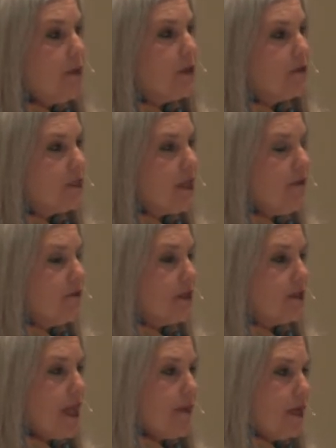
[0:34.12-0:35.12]
of
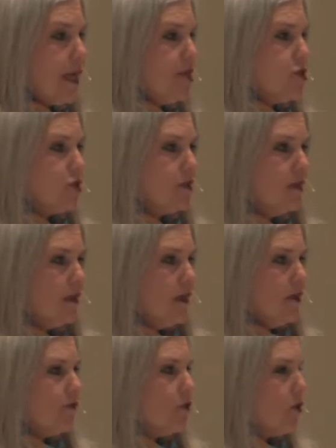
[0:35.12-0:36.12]
self-examination
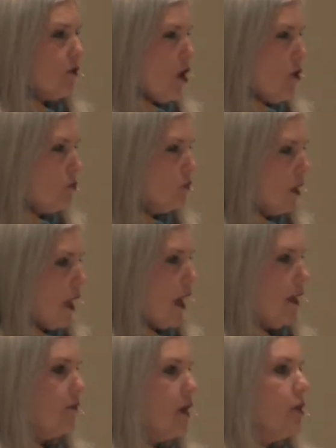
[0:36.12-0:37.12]
for your own
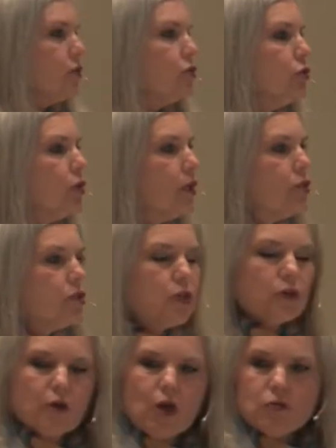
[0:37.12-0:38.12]
life, to look into
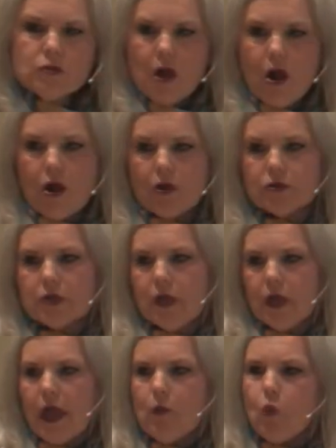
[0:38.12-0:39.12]
your own heart.
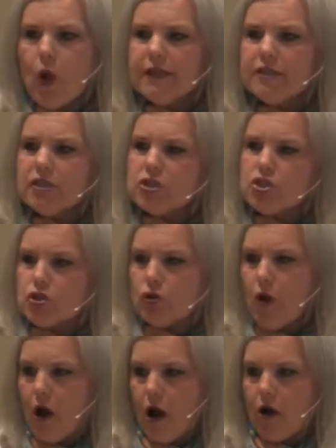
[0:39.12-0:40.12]
And what does your
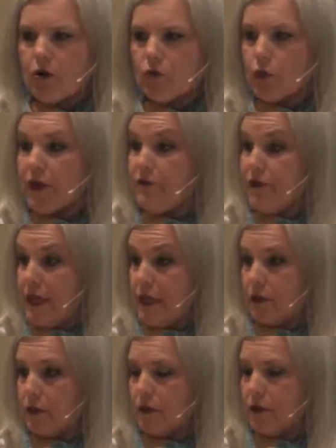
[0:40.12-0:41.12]
heart
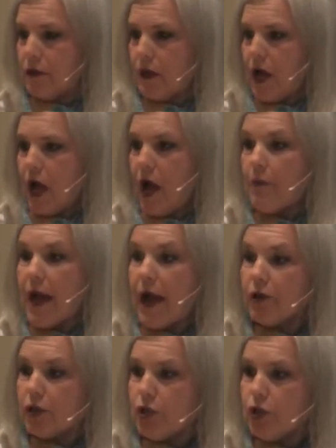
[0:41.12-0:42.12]
reveal
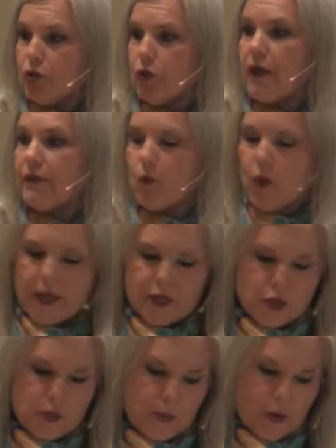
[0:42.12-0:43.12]
about you and the way
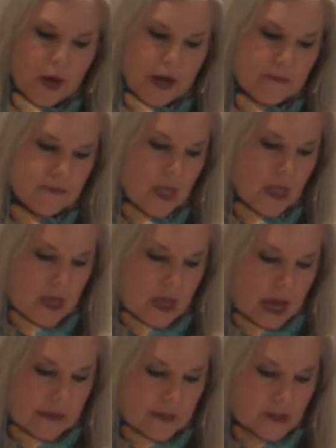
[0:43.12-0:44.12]
you pray?
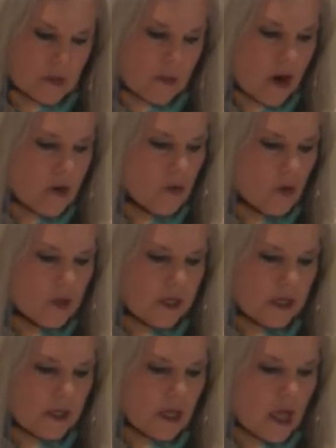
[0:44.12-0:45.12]
And then tomorrow
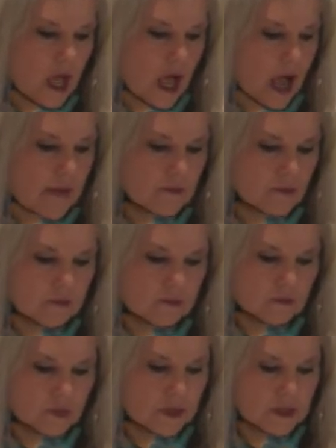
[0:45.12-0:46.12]
morning, I'm
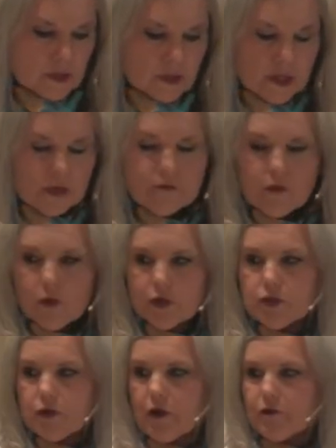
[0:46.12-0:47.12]
really looking forward
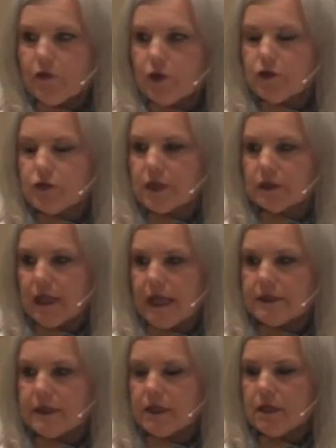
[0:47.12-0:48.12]
to our first
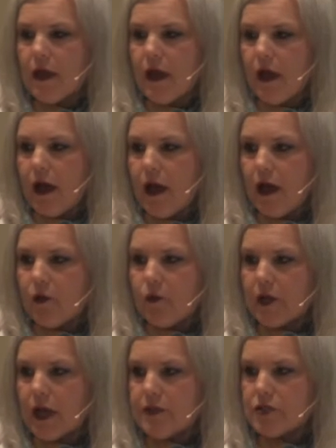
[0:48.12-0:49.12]
lesson.
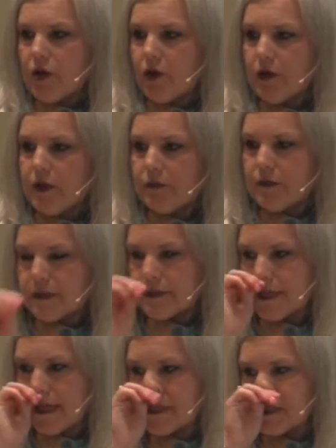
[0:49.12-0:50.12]
When I started this
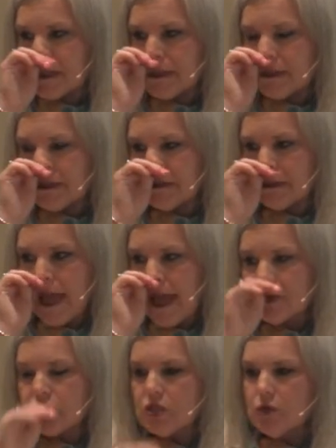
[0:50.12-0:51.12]
session
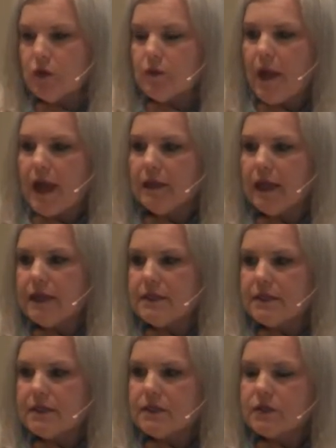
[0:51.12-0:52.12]
last year with my ladies,
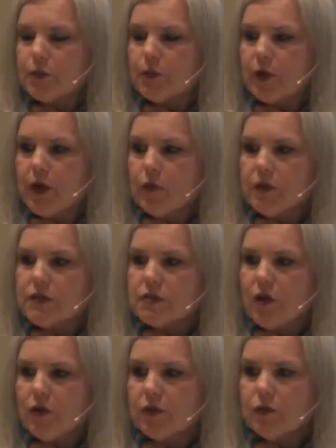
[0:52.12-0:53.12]
this is the prayer we
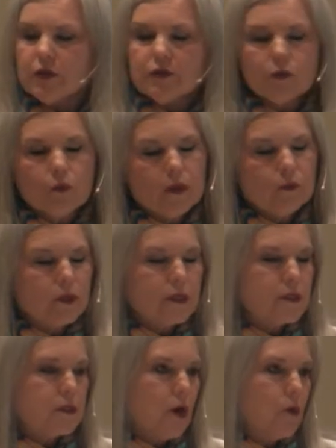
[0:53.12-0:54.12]
started with, the one we're going
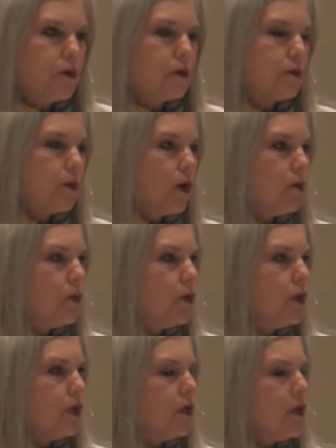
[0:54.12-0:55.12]
to start with tomorrow
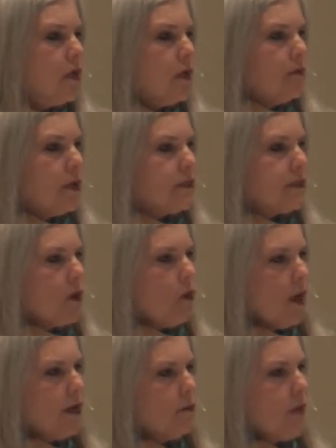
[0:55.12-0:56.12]
morning, because I
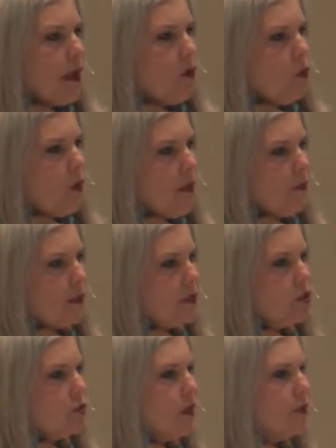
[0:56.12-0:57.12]
wanted my women
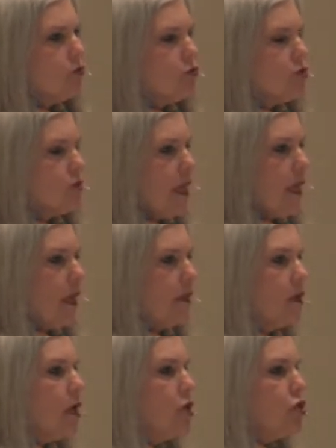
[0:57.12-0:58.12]
to
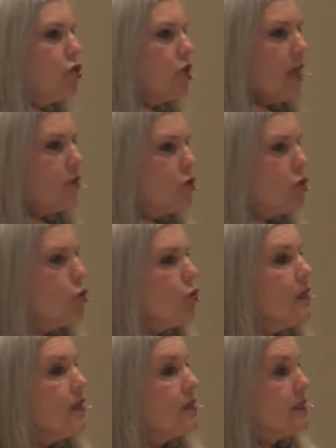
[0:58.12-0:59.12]
understand just who
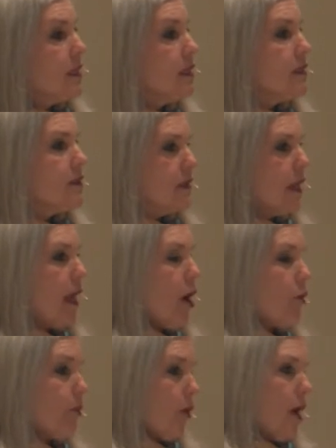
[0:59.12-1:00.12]
this is they
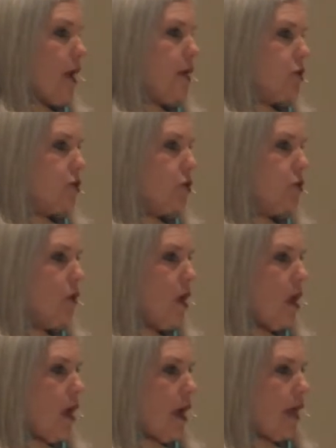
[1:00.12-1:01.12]
are praying to.
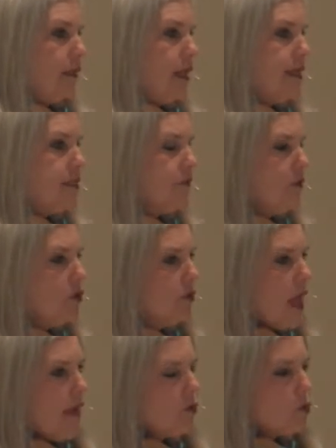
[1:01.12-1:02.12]
And ladies, if you don't
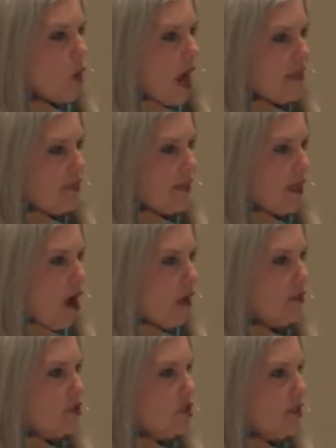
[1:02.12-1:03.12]
have a right
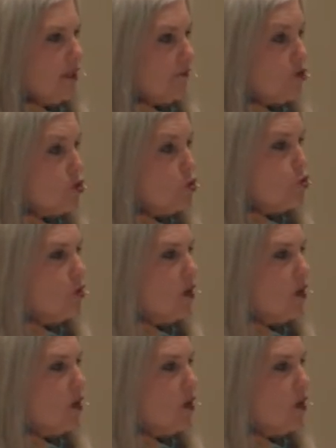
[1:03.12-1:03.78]
theology of who